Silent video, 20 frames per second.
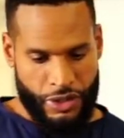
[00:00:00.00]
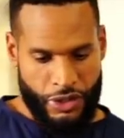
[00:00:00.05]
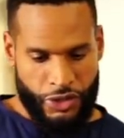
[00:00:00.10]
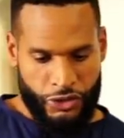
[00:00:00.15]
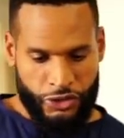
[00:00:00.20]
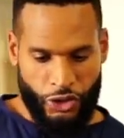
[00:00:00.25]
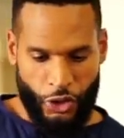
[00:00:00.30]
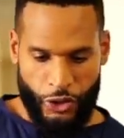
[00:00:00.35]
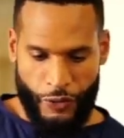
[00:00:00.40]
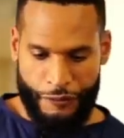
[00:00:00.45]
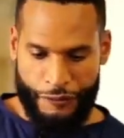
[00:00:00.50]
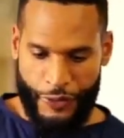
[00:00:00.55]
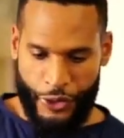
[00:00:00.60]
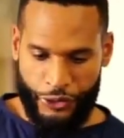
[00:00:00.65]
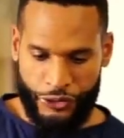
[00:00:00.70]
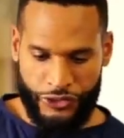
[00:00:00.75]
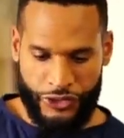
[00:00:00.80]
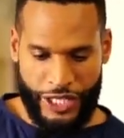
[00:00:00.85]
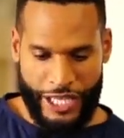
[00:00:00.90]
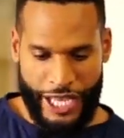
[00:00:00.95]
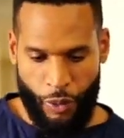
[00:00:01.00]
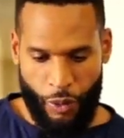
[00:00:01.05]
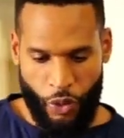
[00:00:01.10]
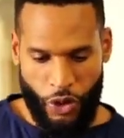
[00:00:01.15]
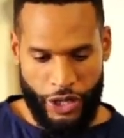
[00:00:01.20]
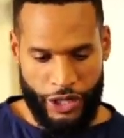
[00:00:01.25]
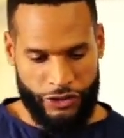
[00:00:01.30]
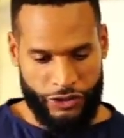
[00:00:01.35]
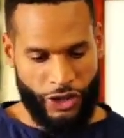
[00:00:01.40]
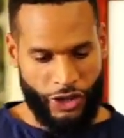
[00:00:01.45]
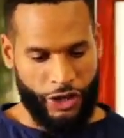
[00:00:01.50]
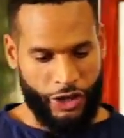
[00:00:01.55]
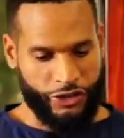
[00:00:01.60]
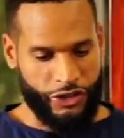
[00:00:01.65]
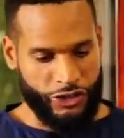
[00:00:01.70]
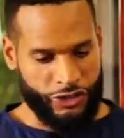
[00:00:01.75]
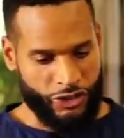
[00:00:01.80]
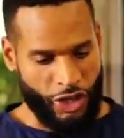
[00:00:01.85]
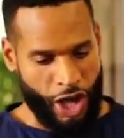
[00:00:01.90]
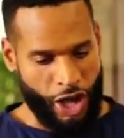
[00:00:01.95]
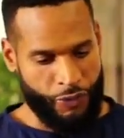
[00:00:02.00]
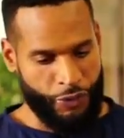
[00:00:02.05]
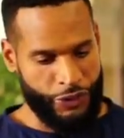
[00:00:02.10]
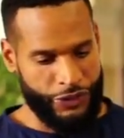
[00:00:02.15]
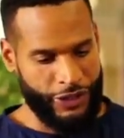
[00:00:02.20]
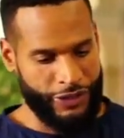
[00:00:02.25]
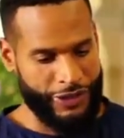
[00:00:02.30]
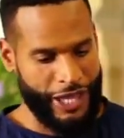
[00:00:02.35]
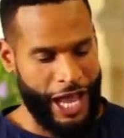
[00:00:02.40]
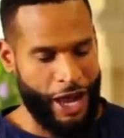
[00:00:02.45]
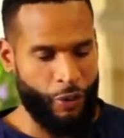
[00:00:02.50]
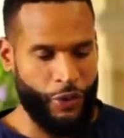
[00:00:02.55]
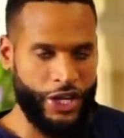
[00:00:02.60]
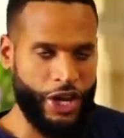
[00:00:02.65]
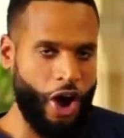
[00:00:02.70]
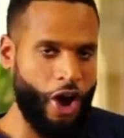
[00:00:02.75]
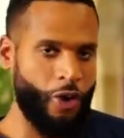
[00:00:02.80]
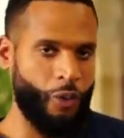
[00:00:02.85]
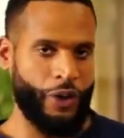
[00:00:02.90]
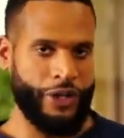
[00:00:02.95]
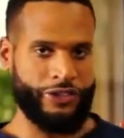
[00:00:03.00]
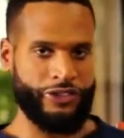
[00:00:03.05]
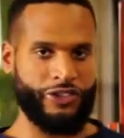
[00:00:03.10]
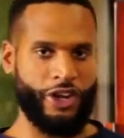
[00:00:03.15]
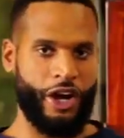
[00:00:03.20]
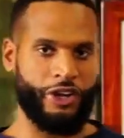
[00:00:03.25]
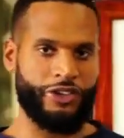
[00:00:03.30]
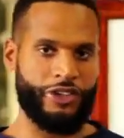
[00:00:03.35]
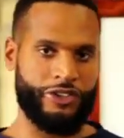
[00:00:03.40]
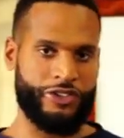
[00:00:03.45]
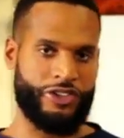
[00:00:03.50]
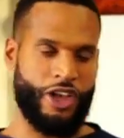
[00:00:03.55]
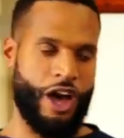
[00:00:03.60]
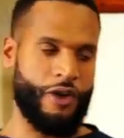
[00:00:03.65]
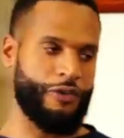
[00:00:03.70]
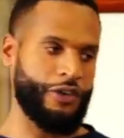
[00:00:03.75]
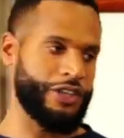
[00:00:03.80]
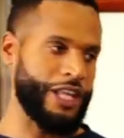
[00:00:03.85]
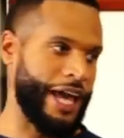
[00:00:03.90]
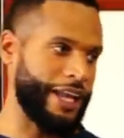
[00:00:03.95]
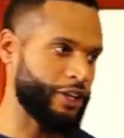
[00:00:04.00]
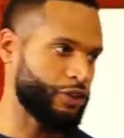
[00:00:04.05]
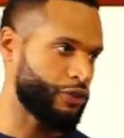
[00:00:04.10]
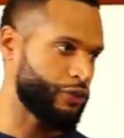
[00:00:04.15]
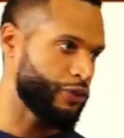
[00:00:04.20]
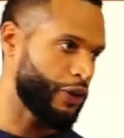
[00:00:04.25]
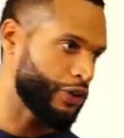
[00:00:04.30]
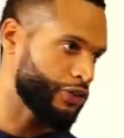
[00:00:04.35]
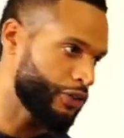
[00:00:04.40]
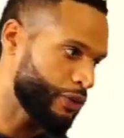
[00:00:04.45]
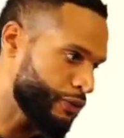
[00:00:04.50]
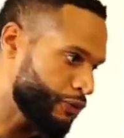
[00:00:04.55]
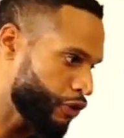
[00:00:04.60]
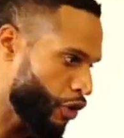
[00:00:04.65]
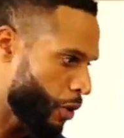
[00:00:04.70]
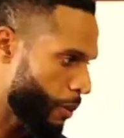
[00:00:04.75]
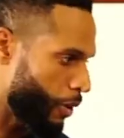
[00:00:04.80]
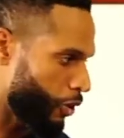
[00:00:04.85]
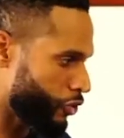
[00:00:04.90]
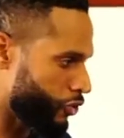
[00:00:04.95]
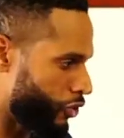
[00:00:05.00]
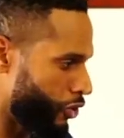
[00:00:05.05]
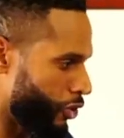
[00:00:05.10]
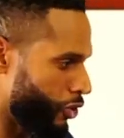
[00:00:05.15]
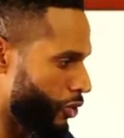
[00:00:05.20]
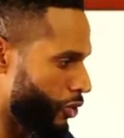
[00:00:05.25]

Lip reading: So the first thing I want to start this off with is how we always start this off, and that is first and foremost